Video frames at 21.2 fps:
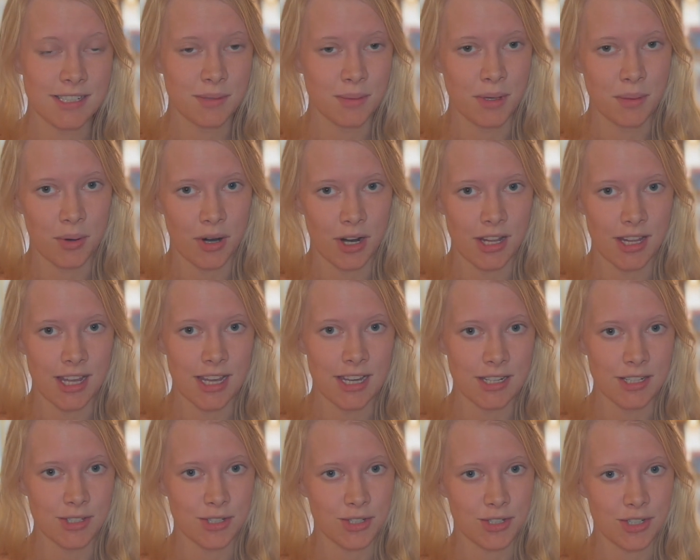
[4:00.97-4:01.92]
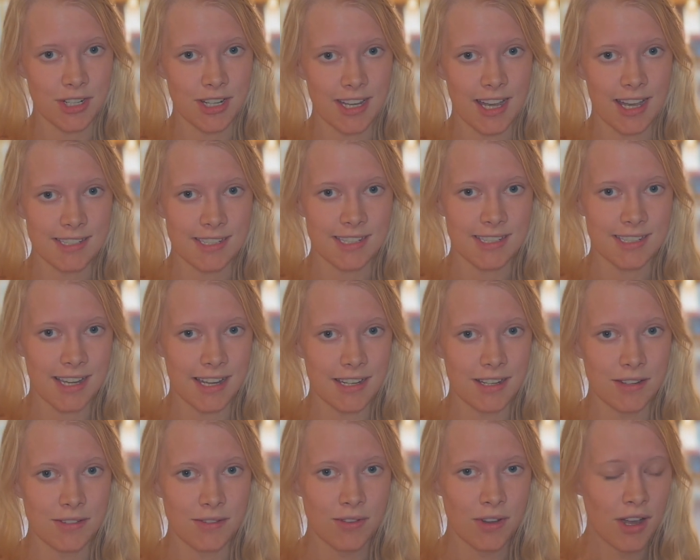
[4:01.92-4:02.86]
to be part of the industry as it's
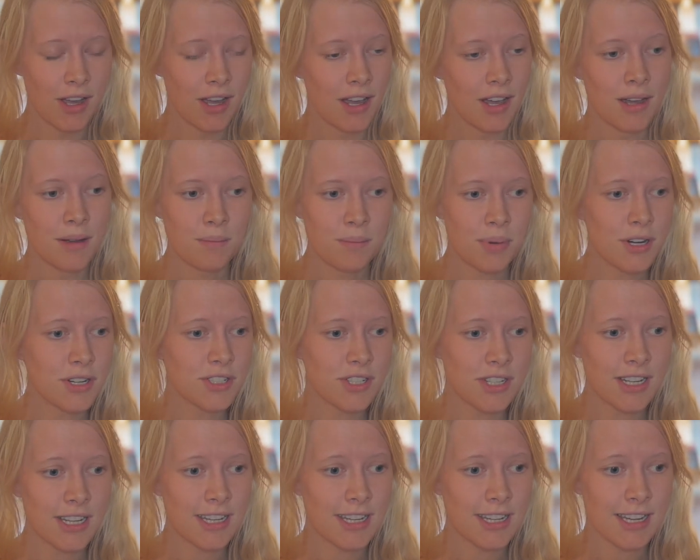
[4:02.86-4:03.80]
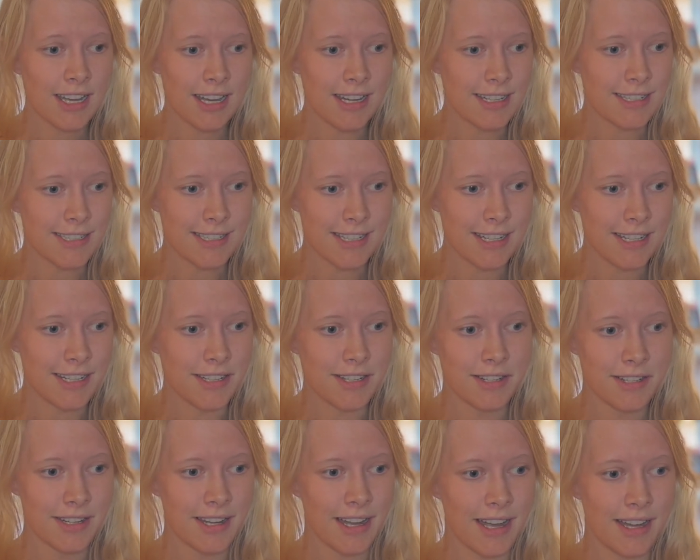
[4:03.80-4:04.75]
kind of burgeoning and it's
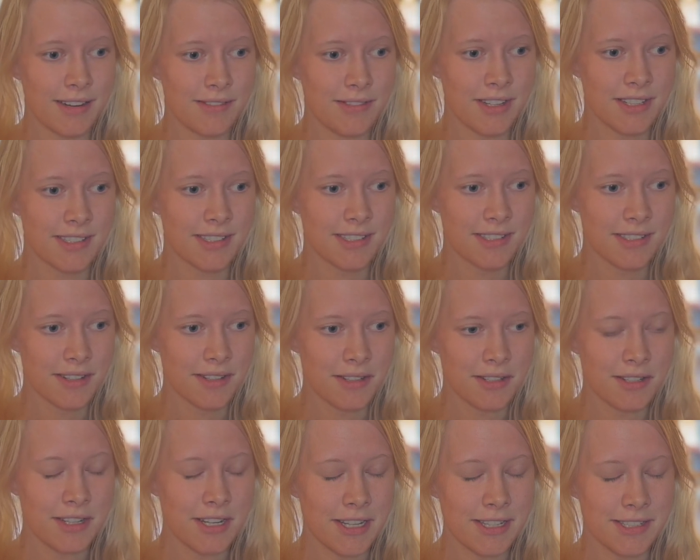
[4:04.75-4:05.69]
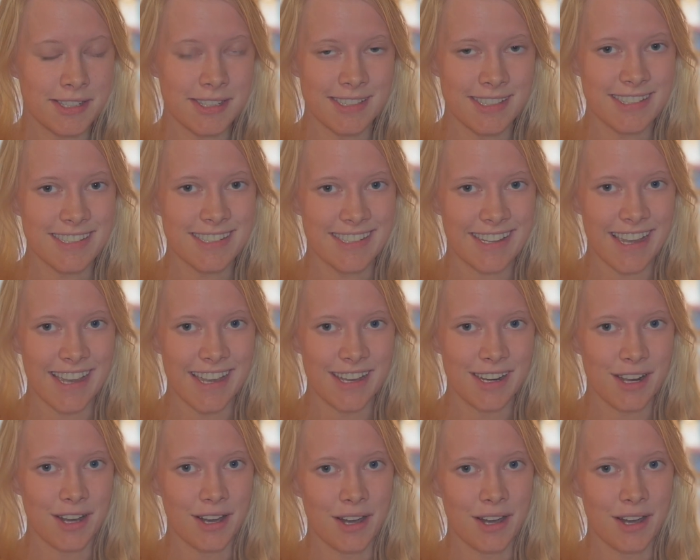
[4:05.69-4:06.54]
in kind of its nascent state.